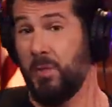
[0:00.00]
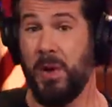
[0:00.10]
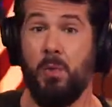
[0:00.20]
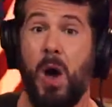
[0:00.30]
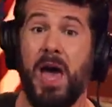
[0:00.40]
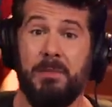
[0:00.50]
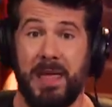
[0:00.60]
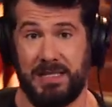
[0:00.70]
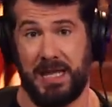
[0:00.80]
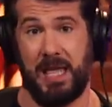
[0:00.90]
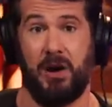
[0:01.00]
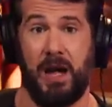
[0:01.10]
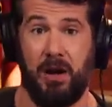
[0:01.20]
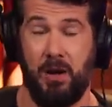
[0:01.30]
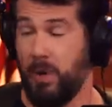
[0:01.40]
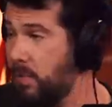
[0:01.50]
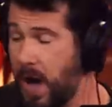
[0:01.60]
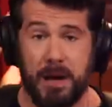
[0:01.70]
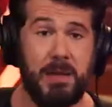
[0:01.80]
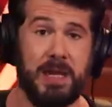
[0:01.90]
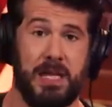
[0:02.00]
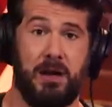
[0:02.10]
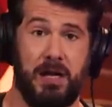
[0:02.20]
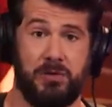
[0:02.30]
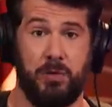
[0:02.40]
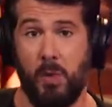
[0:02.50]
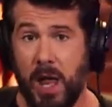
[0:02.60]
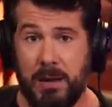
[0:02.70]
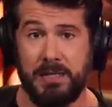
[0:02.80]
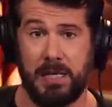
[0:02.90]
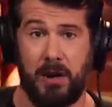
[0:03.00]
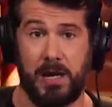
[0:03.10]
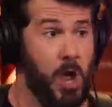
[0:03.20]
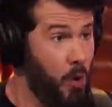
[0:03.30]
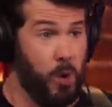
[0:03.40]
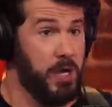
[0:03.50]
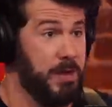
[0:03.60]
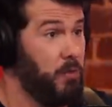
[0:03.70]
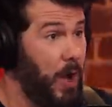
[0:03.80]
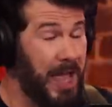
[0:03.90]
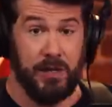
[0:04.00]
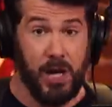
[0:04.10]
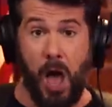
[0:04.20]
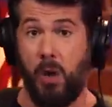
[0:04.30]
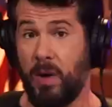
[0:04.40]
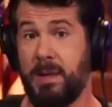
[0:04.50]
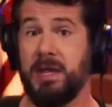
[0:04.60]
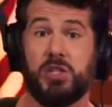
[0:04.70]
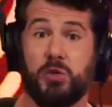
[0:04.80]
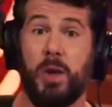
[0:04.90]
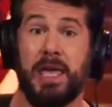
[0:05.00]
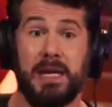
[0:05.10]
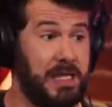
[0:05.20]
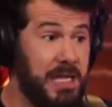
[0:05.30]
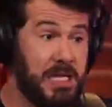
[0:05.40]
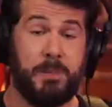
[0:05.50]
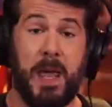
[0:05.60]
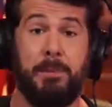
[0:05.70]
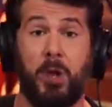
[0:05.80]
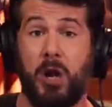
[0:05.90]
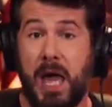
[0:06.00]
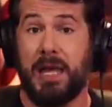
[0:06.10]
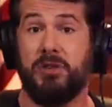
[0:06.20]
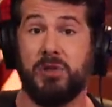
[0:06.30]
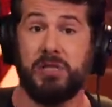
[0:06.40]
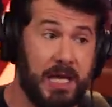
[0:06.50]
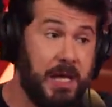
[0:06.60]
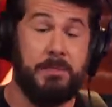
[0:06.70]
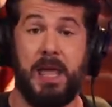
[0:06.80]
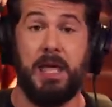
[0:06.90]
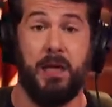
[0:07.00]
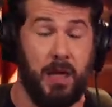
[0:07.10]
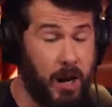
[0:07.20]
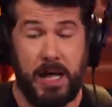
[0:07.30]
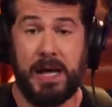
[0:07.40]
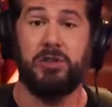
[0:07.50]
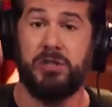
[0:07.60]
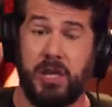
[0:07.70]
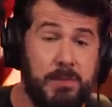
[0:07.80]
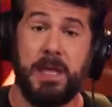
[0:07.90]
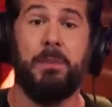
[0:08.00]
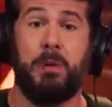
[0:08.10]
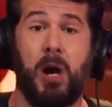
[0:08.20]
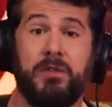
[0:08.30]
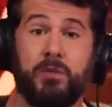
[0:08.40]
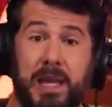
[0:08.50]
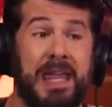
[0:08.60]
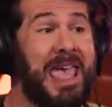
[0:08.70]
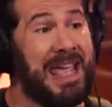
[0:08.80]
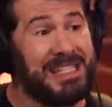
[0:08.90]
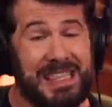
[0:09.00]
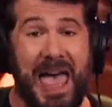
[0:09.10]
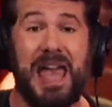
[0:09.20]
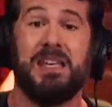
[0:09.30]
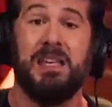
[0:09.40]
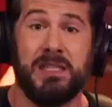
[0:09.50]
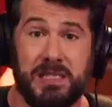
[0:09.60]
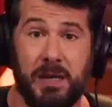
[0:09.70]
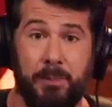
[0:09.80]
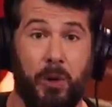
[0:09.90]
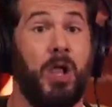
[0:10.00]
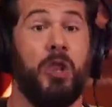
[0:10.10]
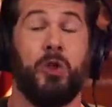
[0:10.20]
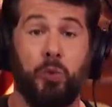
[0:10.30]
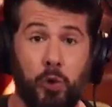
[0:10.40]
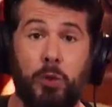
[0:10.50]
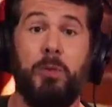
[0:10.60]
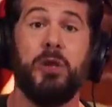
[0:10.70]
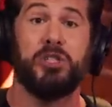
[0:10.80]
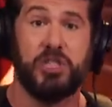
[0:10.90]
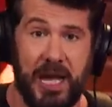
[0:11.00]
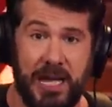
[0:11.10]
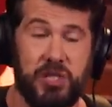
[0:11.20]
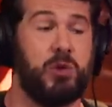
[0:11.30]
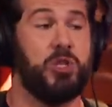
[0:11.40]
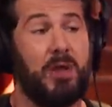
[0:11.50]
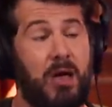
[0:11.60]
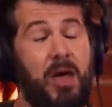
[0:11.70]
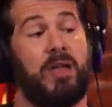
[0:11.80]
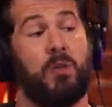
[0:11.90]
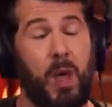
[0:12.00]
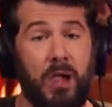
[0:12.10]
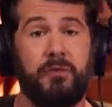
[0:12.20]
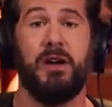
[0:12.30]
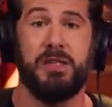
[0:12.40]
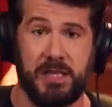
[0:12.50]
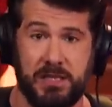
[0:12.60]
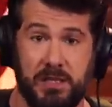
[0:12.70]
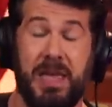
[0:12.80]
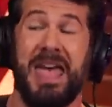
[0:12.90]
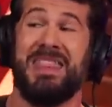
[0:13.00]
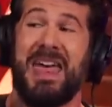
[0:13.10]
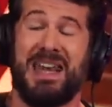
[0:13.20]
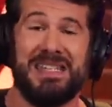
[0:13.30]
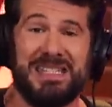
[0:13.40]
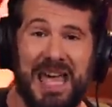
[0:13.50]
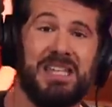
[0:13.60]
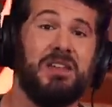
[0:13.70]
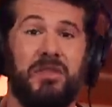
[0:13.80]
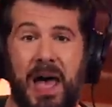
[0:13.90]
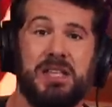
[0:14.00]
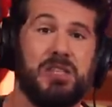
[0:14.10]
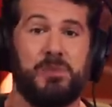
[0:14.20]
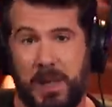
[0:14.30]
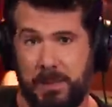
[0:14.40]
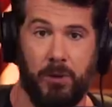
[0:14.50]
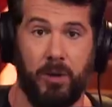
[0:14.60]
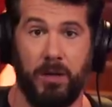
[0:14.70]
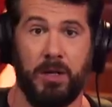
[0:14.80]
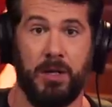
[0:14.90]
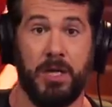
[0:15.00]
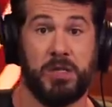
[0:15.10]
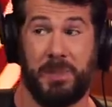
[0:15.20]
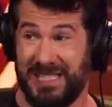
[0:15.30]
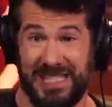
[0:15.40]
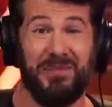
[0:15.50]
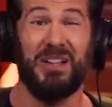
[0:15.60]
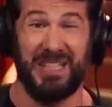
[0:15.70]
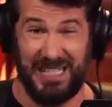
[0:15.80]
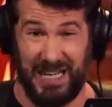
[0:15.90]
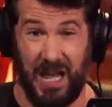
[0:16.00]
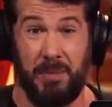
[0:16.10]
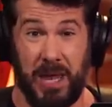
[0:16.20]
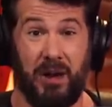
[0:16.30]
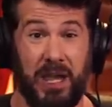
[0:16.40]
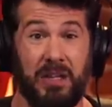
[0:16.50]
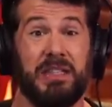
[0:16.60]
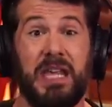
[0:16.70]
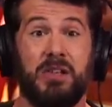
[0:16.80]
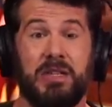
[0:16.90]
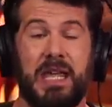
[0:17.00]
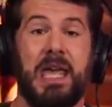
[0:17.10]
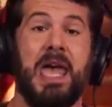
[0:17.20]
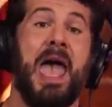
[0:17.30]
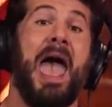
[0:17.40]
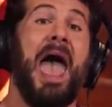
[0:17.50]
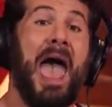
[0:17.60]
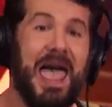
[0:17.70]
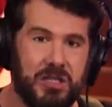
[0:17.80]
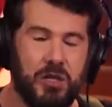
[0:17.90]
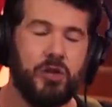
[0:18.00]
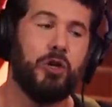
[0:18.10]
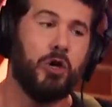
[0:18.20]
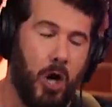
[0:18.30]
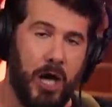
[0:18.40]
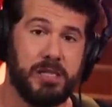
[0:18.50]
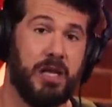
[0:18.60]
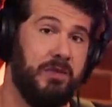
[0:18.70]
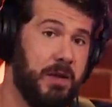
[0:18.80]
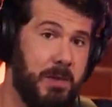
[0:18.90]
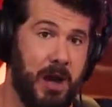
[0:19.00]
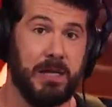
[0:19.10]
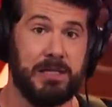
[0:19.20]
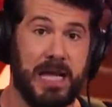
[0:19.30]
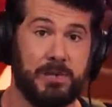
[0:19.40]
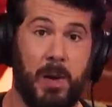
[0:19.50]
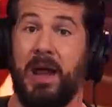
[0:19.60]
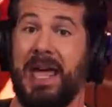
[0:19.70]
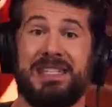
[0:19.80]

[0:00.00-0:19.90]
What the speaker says: We want to maintain our heritage. We want to maintain our history. We want to maintain our identity. What do you mean white? No, we mean Sweden. These people are not interesting in being are not interested in being a part of Sweden. It's that simple. The rule books change when you now have a welfare system that incentivizes people specifically to come here illegally at the cost of the American taxpayer.